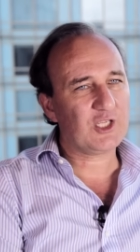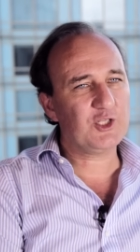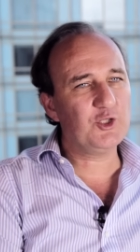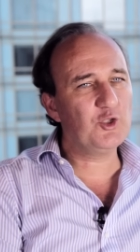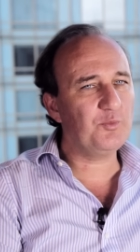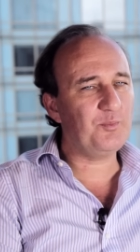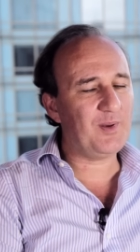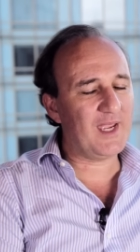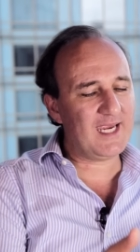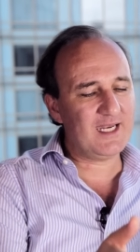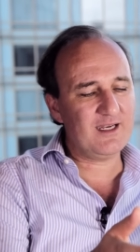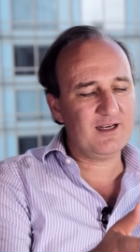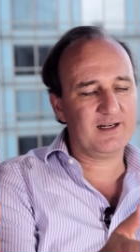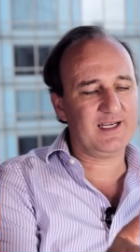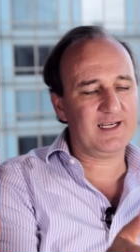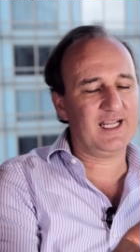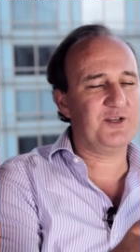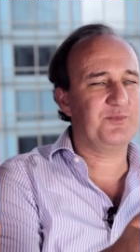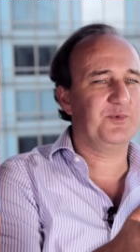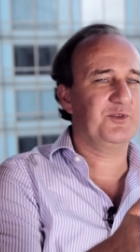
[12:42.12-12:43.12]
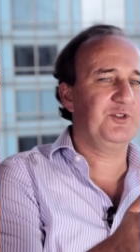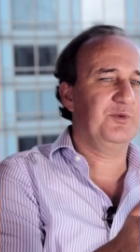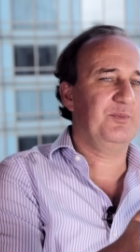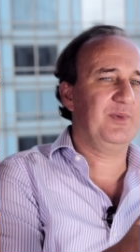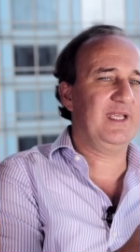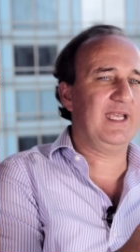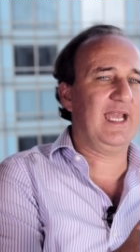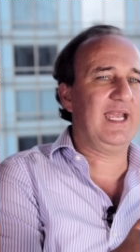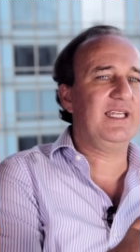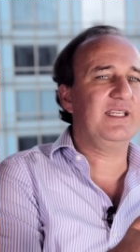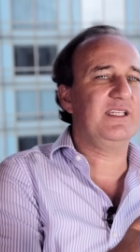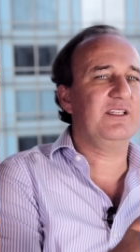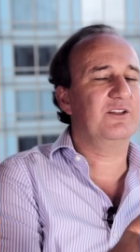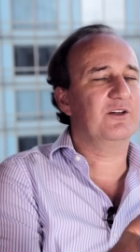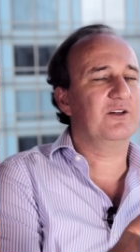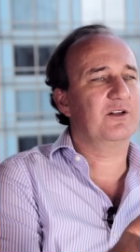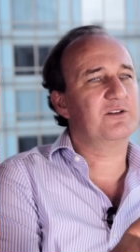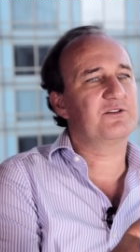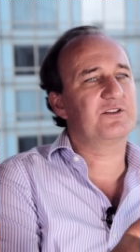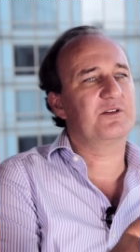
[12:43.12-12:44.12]
you pay in our dashboard, you pay eighty
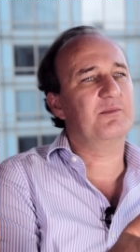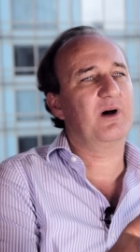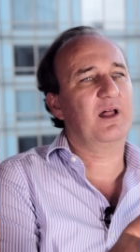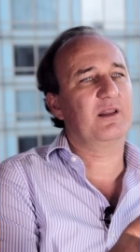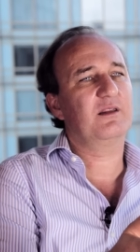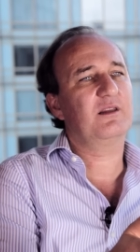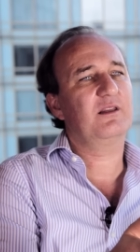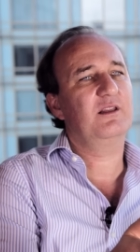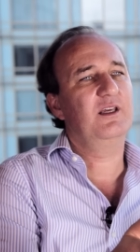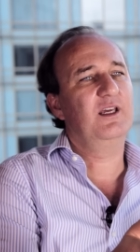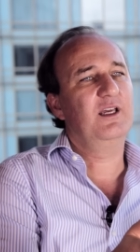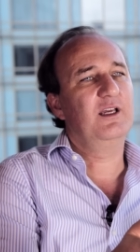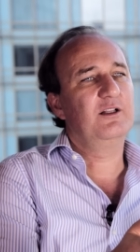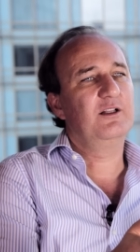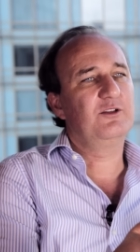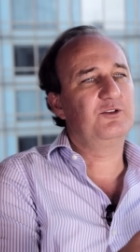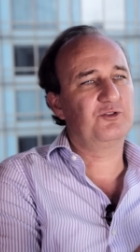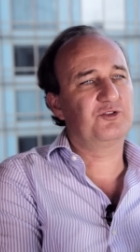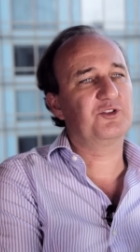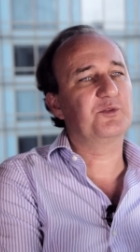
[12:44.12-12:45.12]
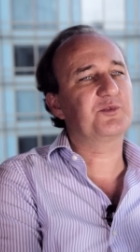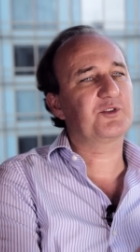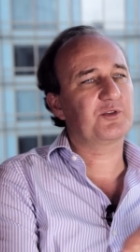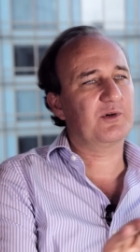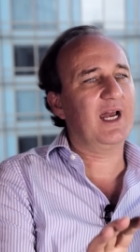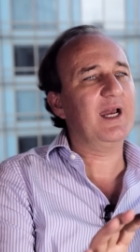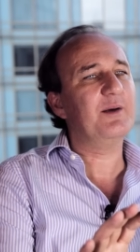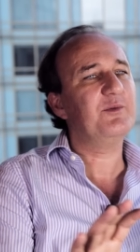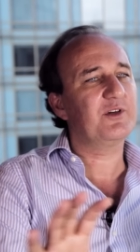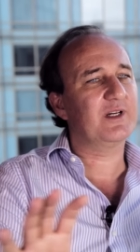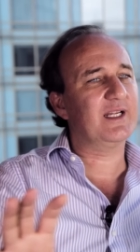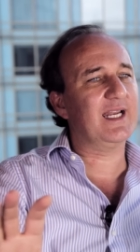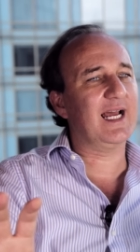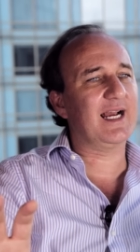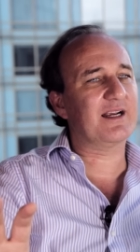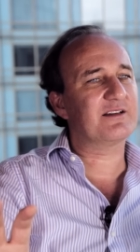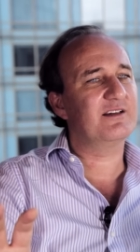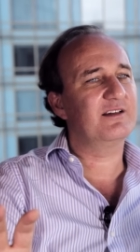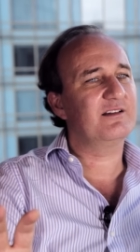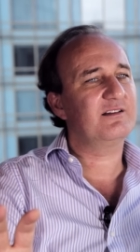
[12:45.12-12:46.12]
dollars a month to subscribe to get
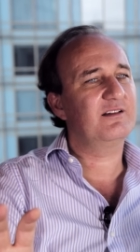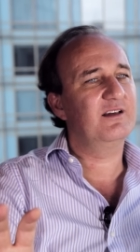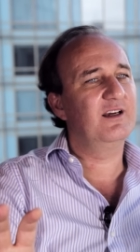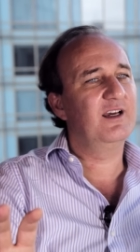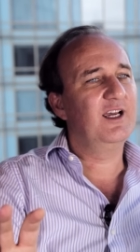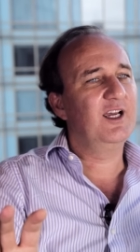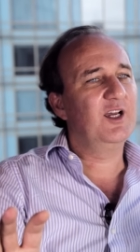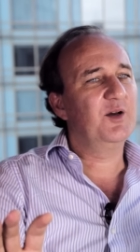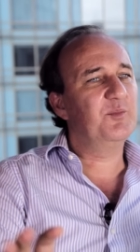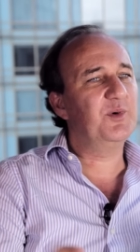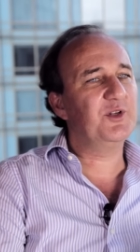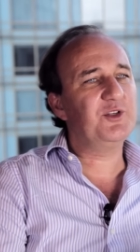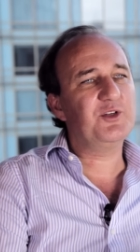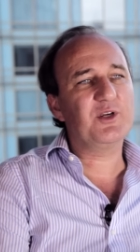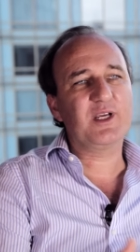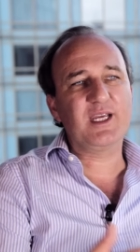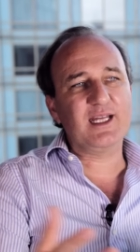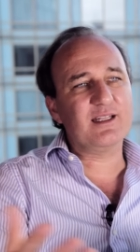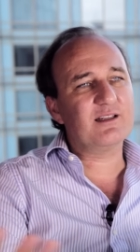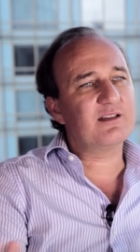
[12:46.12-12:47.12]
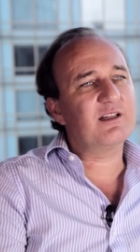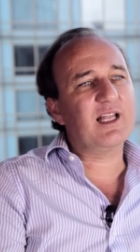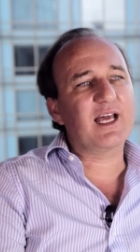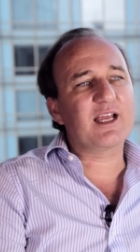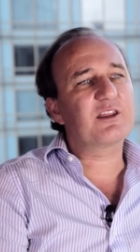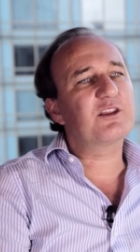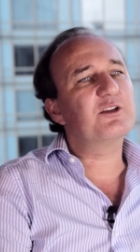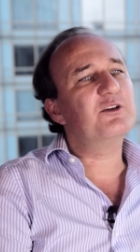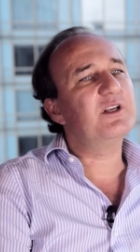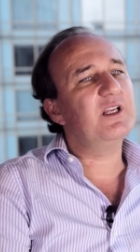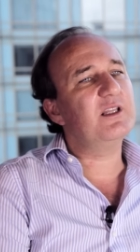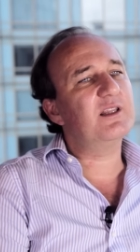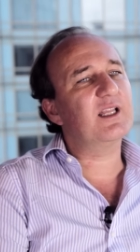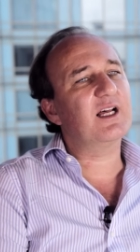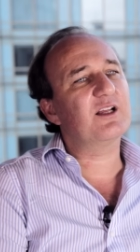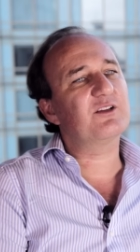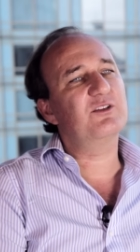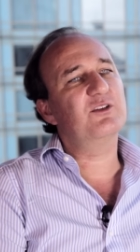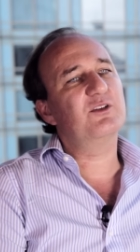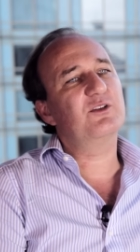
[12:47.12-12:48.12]
access, but you get like thirty
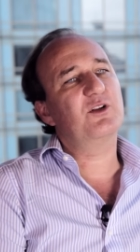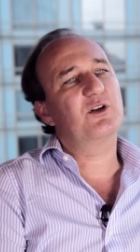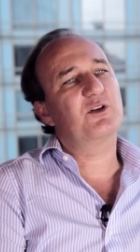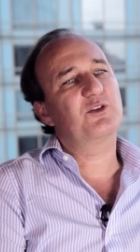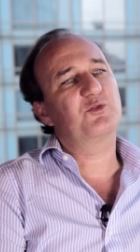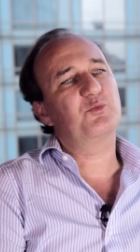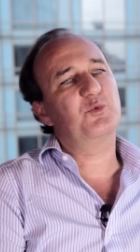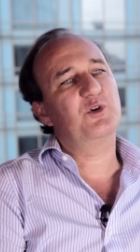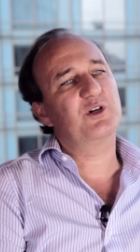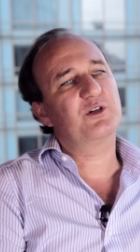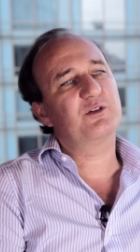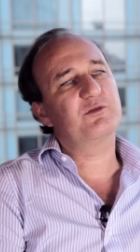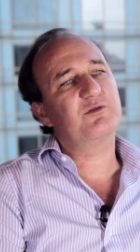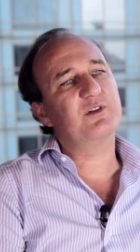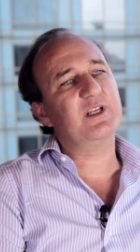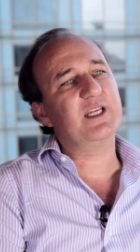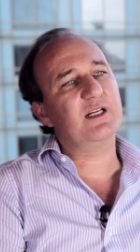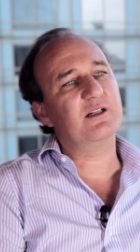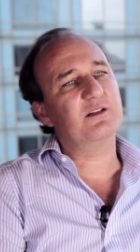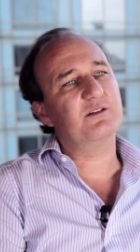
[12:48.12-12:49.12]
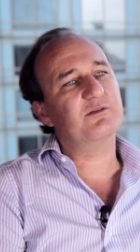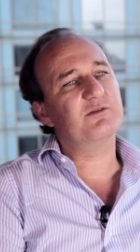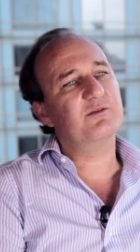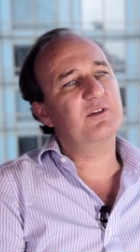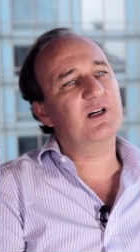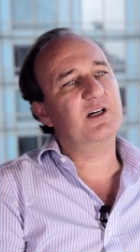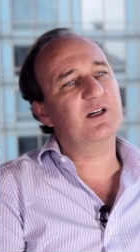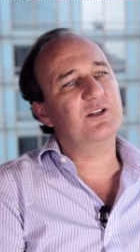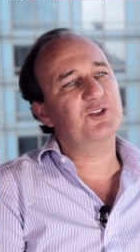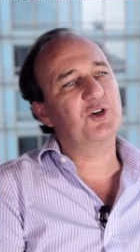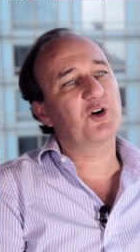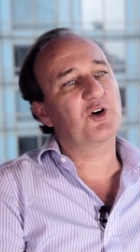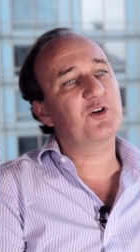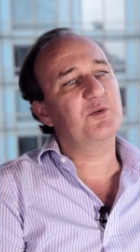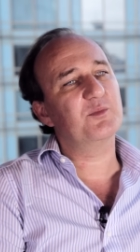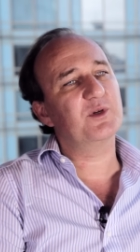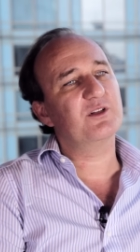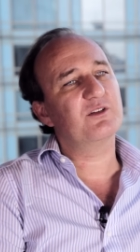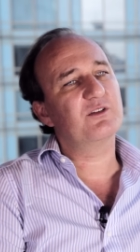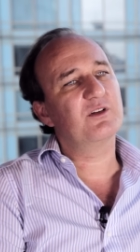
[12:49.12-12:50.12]
thousand dollars worth of legal uh,
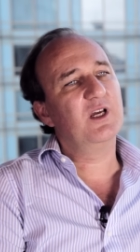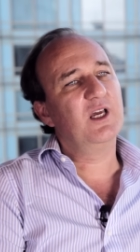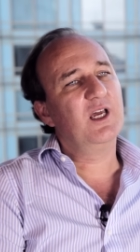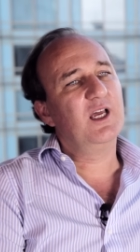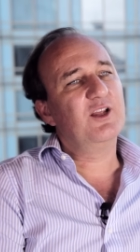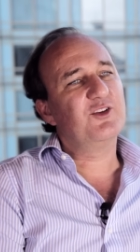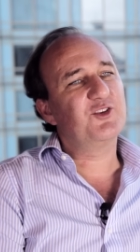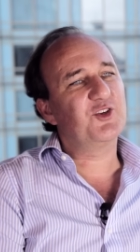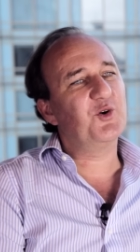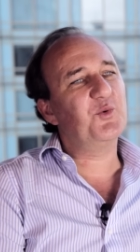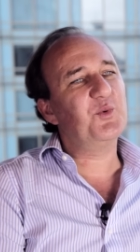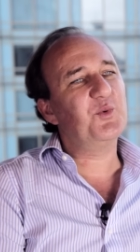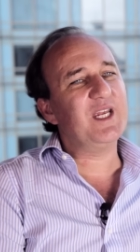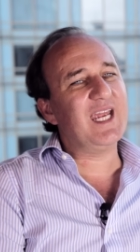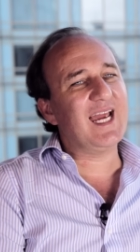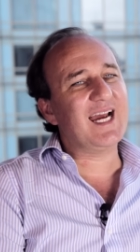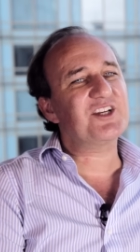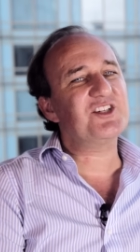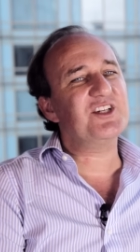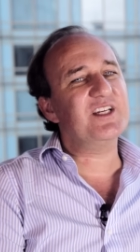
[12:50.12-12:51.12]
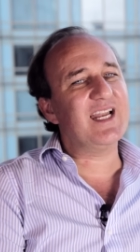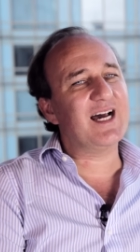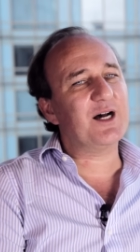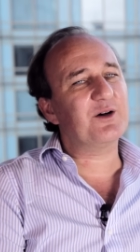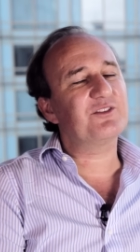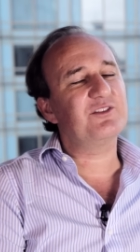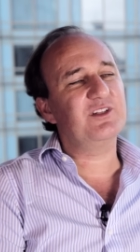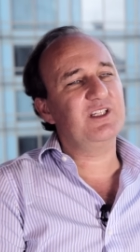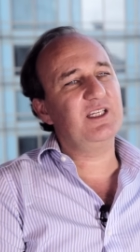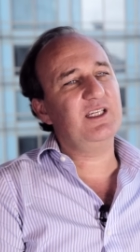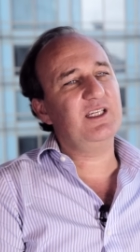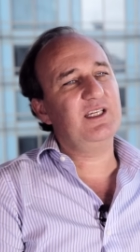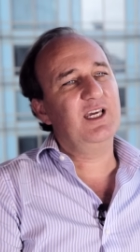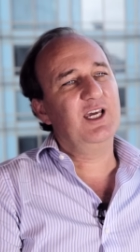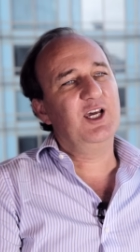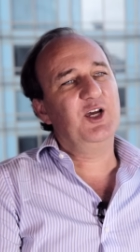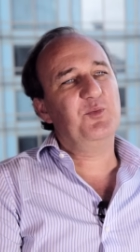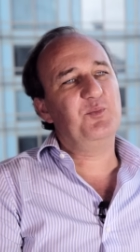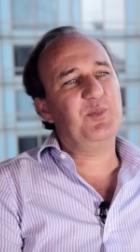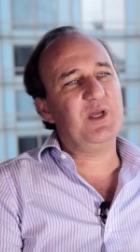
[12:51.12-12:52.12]
documents. So we actually now see
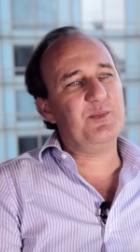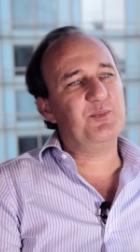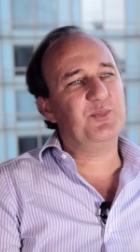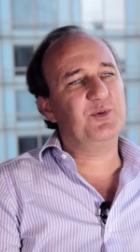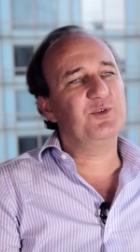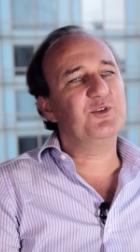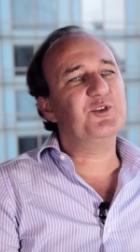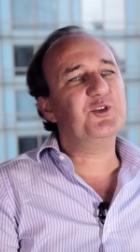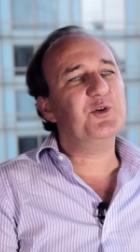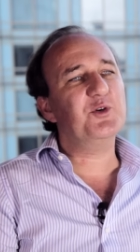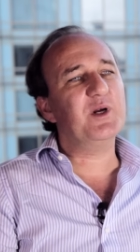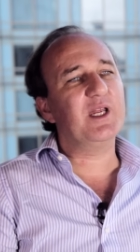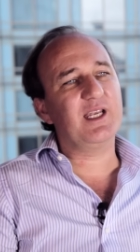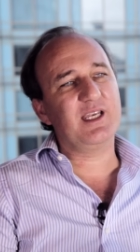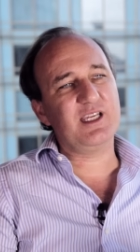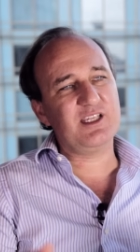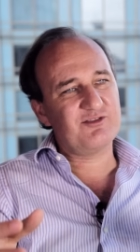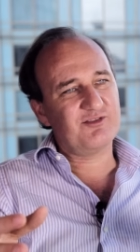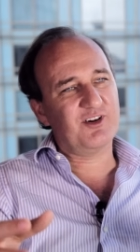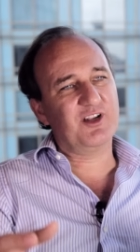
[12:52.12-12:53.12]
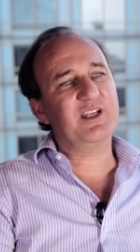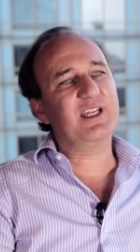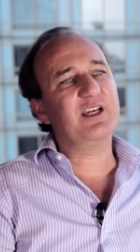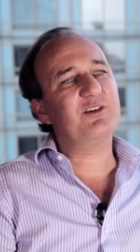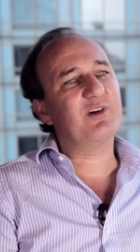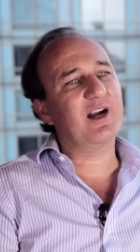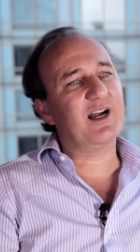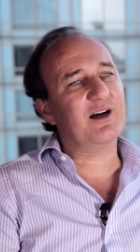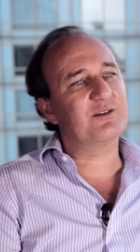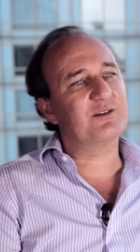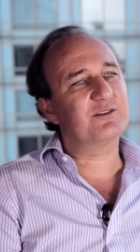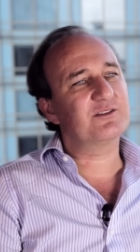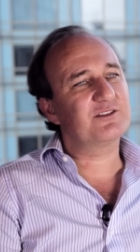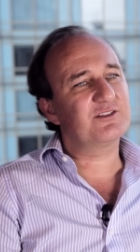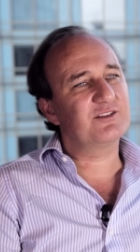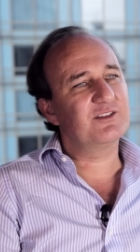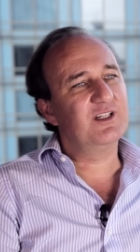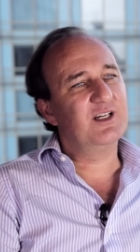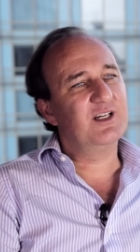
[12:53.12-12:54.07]
people doing these funding rounds